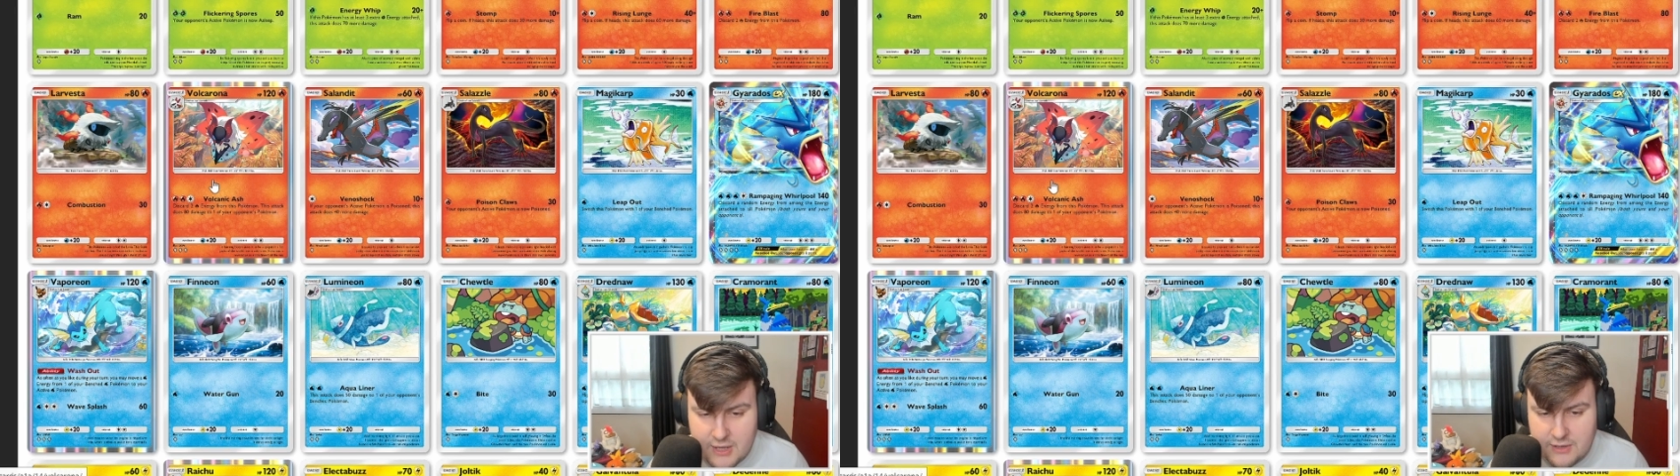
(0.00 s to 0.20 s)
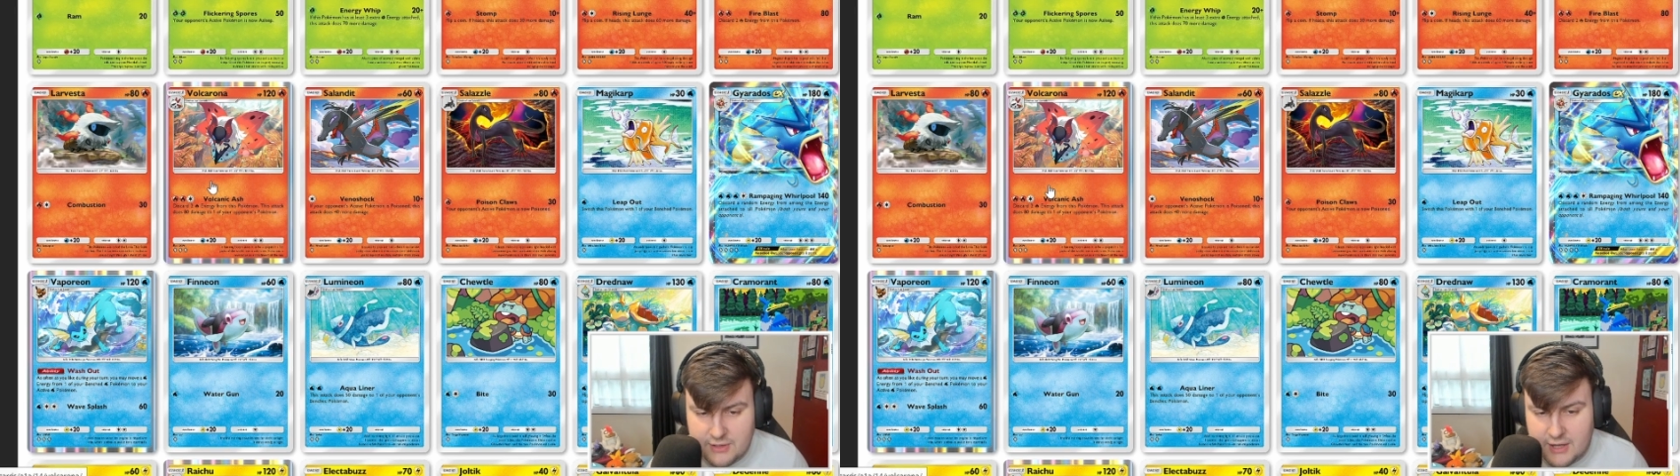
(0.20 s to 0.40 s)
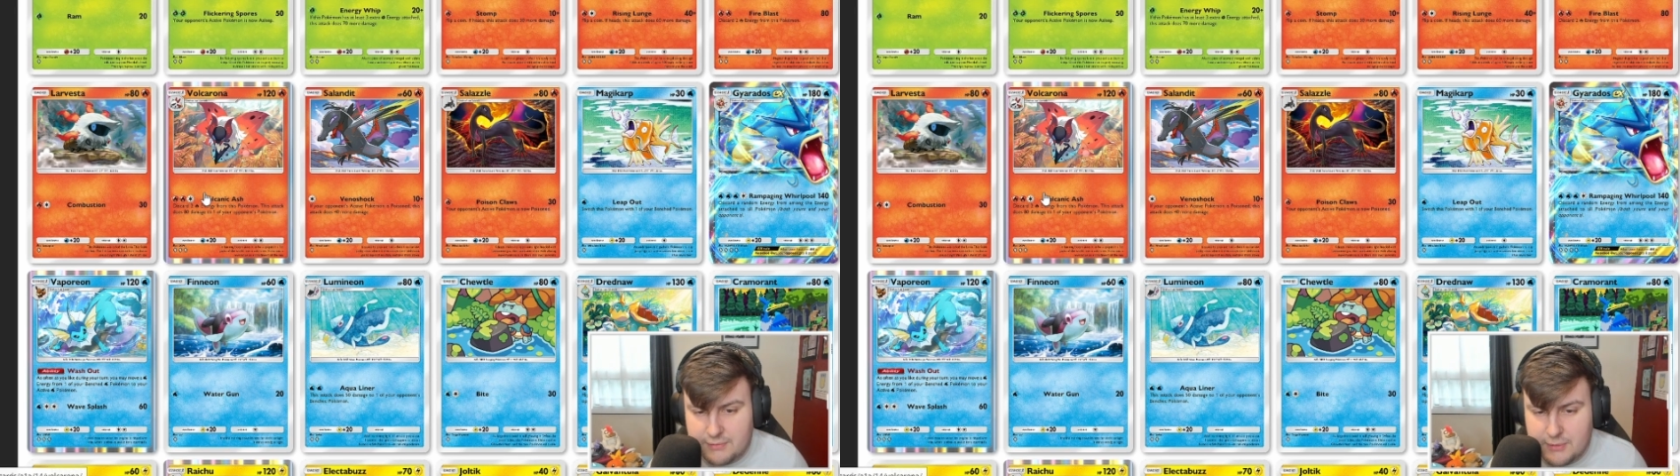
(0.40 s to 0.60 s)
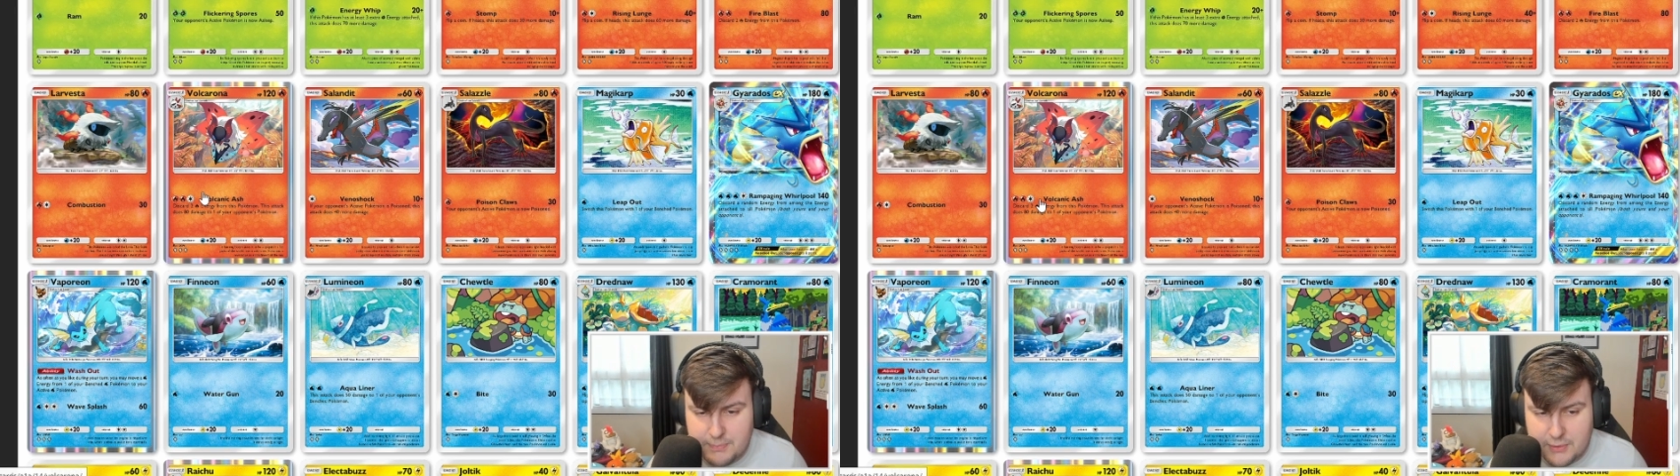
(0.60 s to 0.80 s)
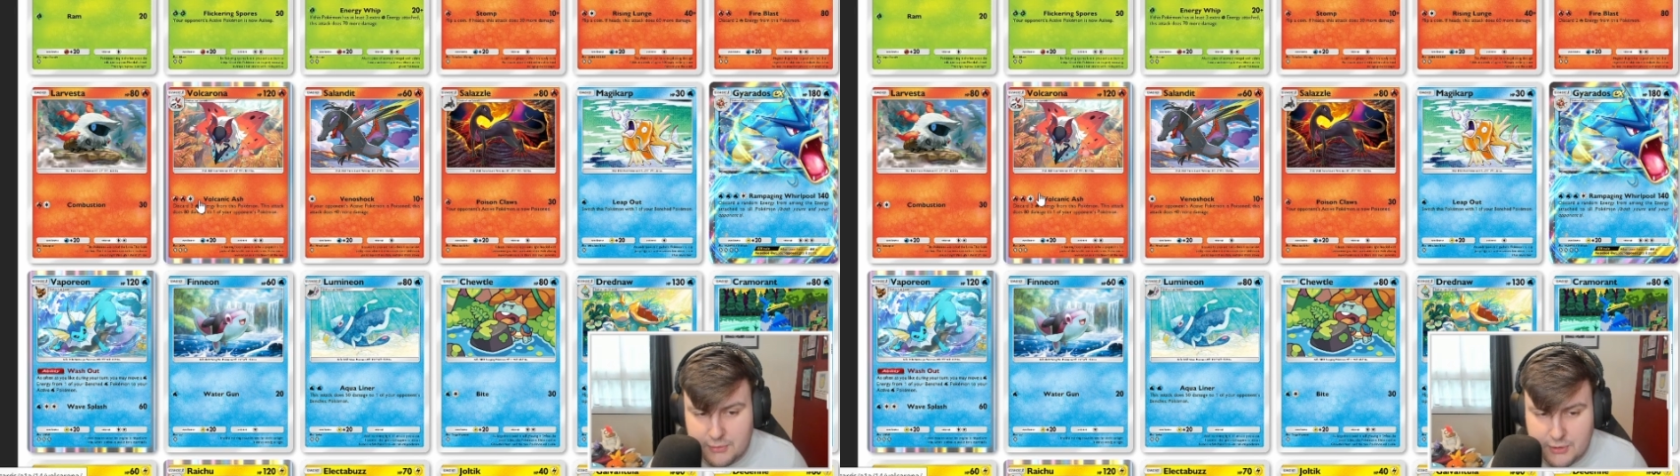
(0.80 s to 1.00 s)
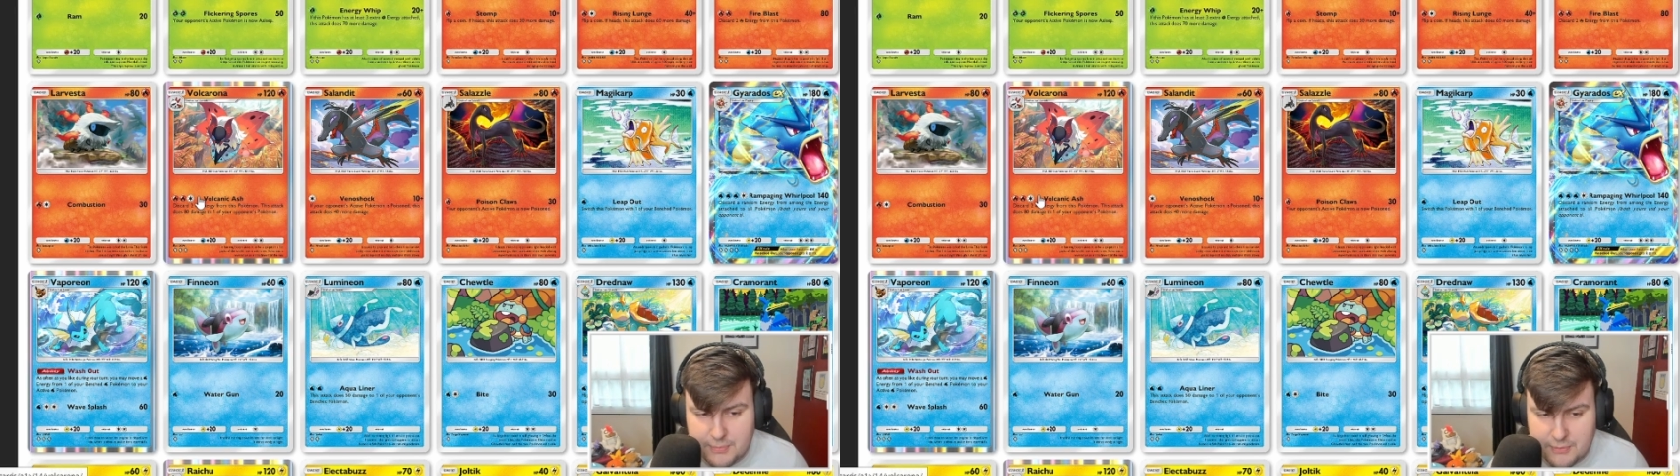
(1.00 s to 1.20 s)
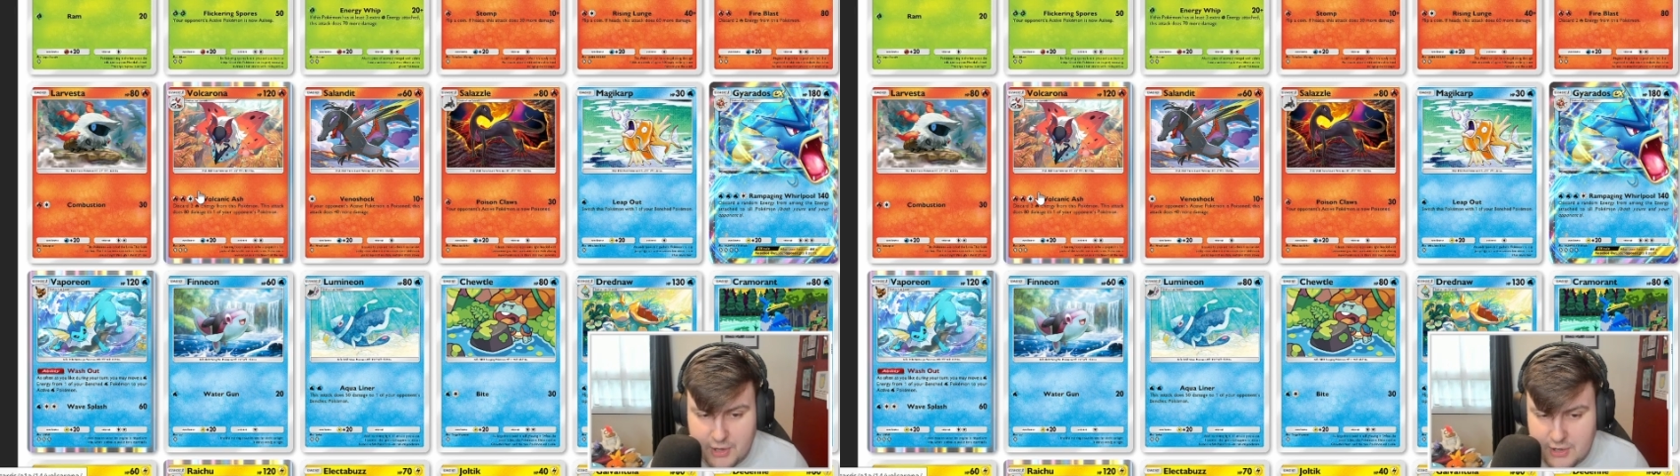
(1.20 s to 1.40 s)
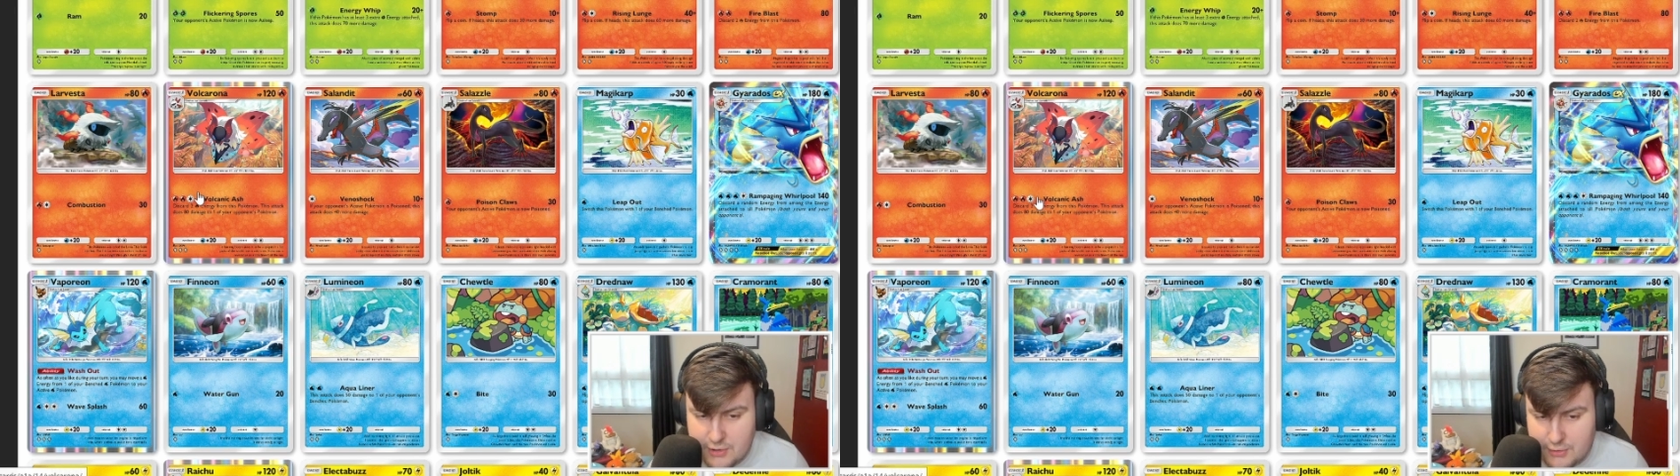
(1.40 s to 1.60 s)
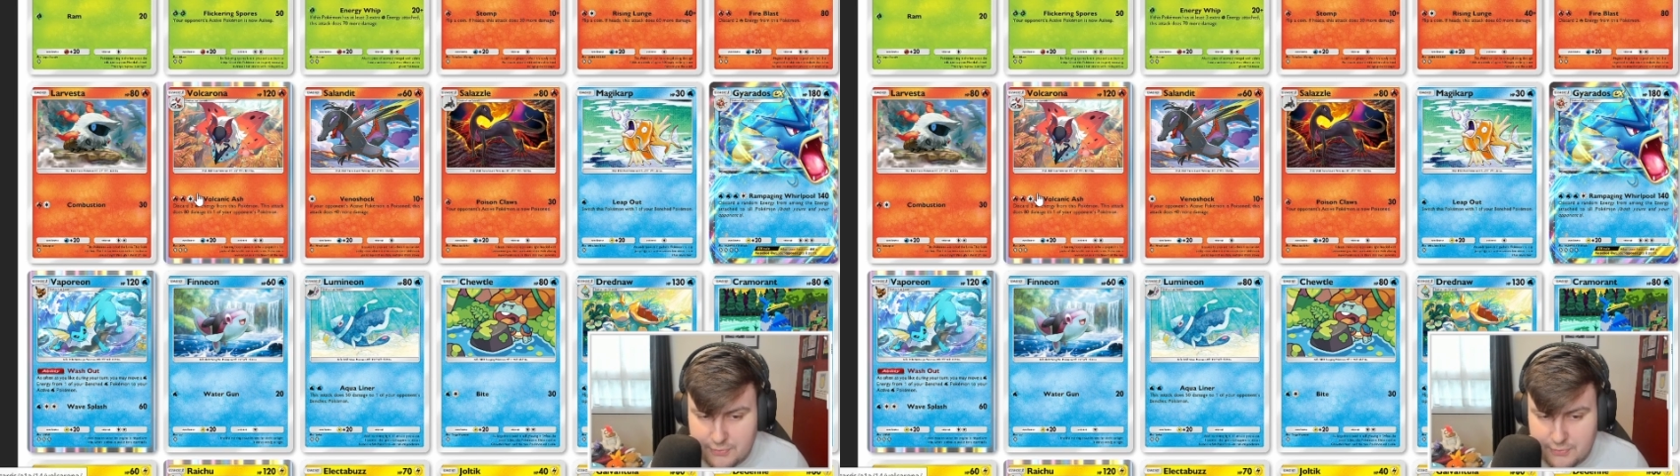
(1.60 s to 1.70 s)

So you have to build up enough